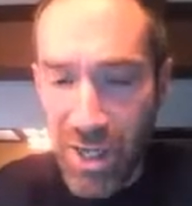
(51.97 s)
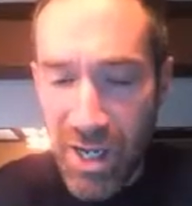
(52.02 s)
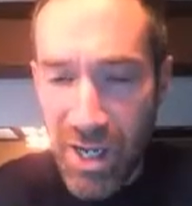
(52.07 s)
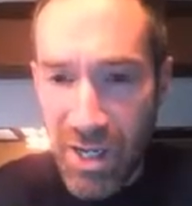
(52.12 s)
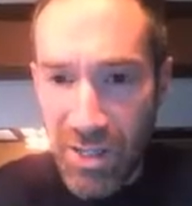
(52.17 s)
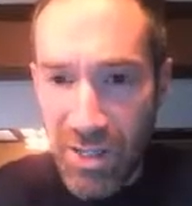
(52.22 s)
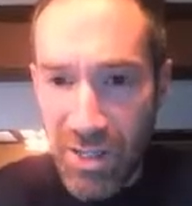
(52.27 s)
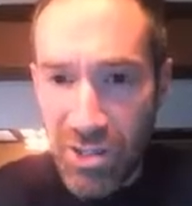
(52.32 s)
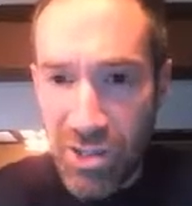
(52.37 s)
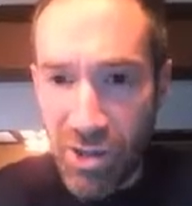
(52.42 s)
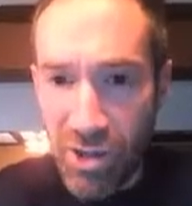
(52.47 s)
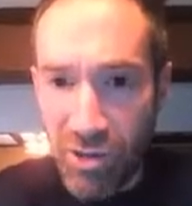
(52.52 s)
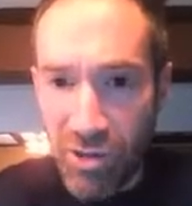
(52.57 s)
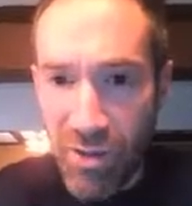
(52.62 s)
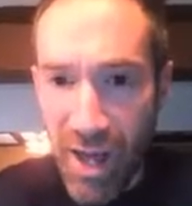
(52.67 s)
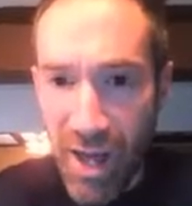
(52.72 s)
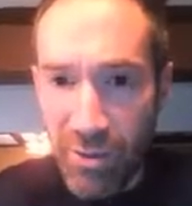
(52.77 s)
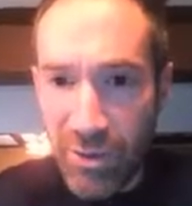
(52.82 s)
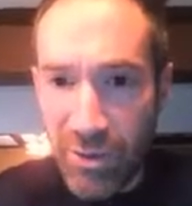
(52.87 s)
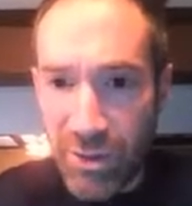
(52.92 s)
And so
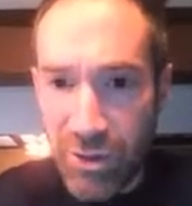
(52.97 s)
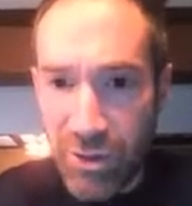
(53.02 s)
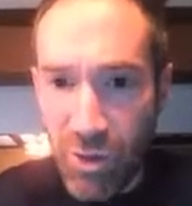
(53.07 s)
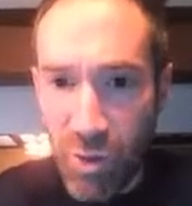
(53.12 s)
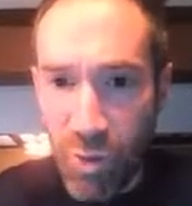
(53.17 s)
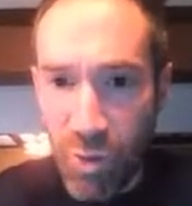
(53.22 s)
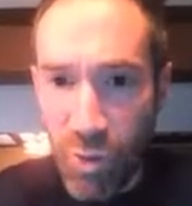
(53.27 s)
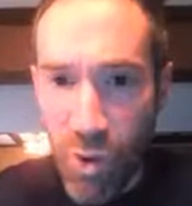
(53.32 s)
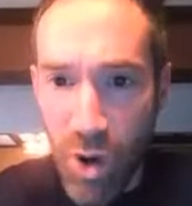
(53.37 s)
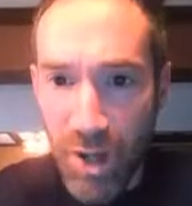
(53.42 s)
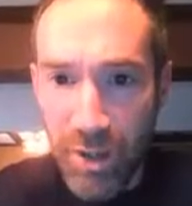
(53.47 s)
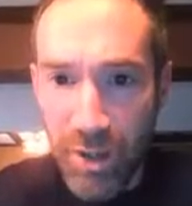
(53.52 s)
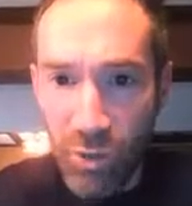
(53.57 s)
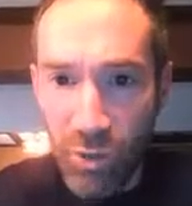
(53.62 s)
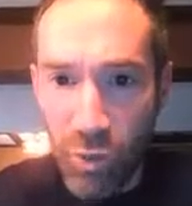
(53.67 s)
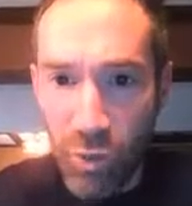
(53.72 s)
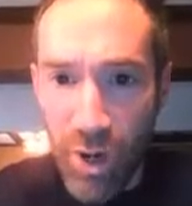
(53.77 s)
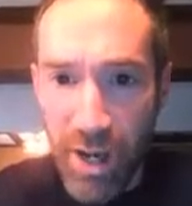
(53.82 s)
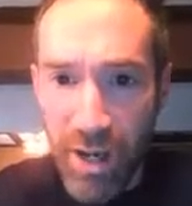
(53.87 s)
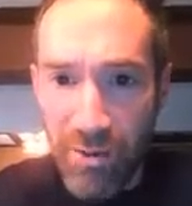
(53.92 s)
that was one
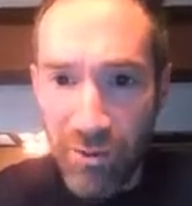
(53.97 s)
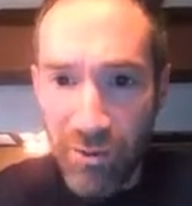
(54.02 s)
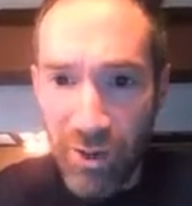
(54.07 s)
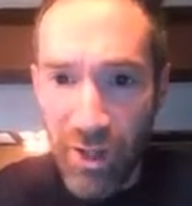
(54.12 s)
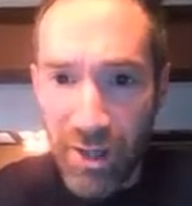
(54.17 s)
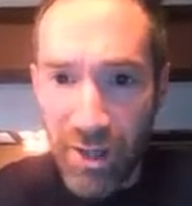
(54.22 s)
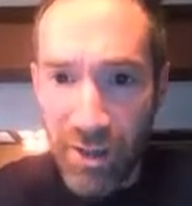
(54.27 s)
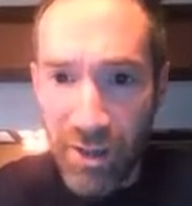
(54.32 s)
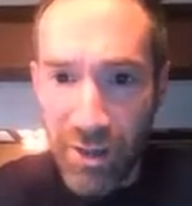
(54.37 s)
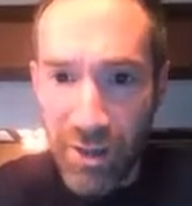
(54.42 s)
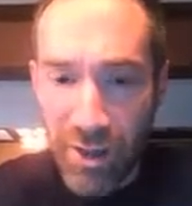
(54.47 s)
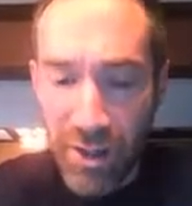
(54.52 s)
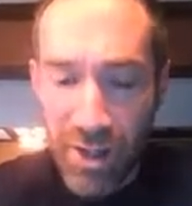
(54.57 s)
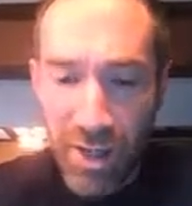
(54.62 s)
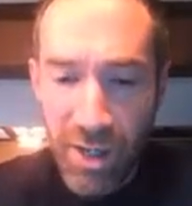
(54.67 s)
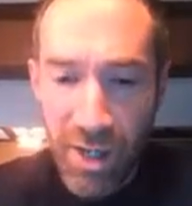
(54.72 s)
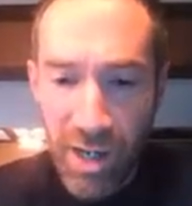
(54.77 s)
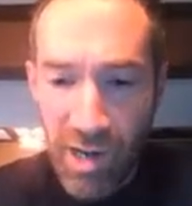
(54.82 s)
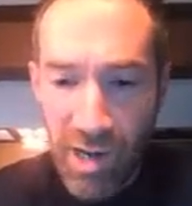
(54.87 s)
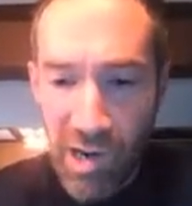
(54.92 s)
wavelength
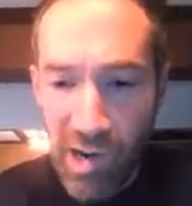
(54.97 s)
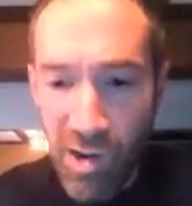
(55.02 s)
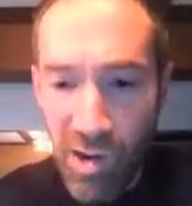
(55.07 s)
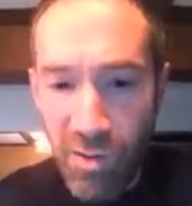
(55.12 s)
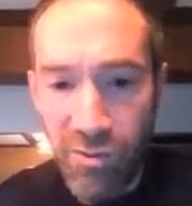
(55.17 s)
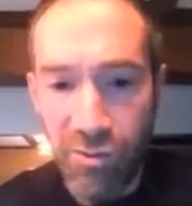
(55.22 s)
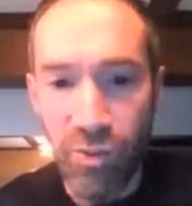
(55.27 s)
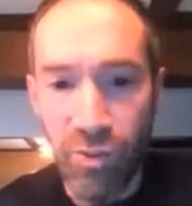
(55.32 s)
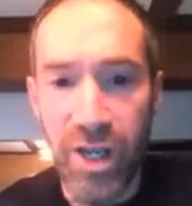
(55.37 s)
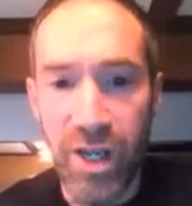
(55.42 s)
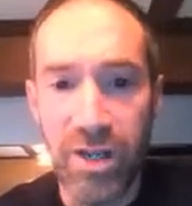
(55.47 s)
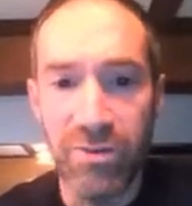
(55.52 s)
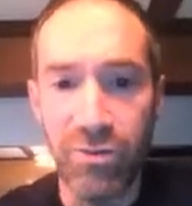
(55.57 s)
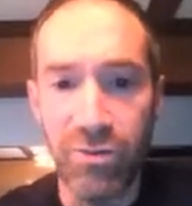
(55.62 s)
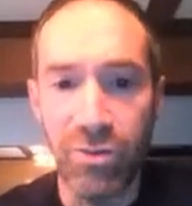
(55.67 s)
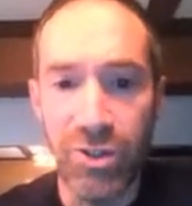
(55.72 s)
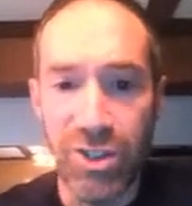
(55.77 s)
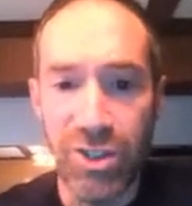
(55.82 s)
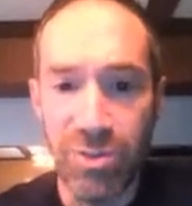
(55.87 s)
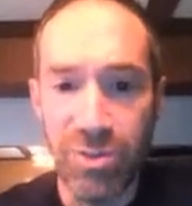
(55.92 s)
of wave
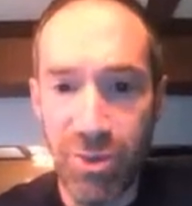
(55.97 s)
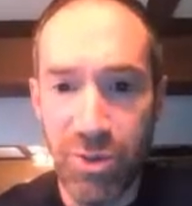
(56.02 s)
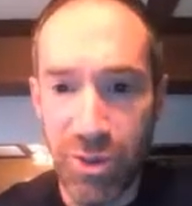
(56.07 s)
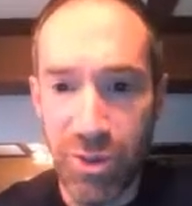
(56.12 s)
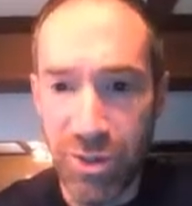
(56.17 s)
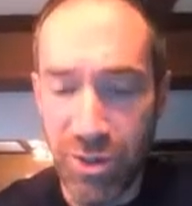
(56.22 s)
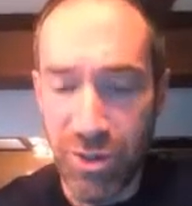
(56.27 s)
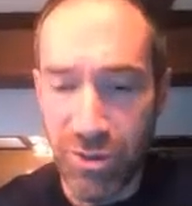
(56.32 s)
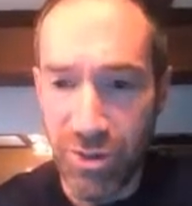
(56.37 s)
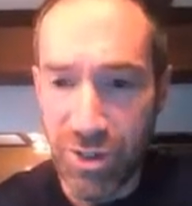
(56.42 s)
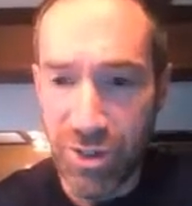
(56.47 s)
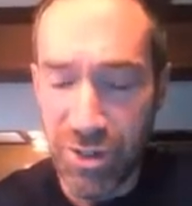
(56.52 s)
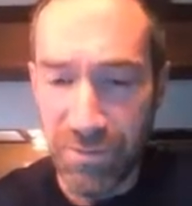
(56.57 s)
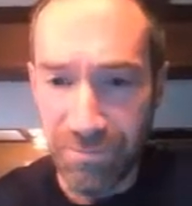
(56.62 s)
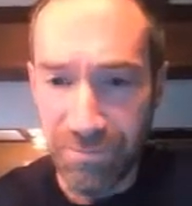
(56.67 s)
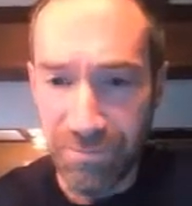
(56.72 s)
was produced.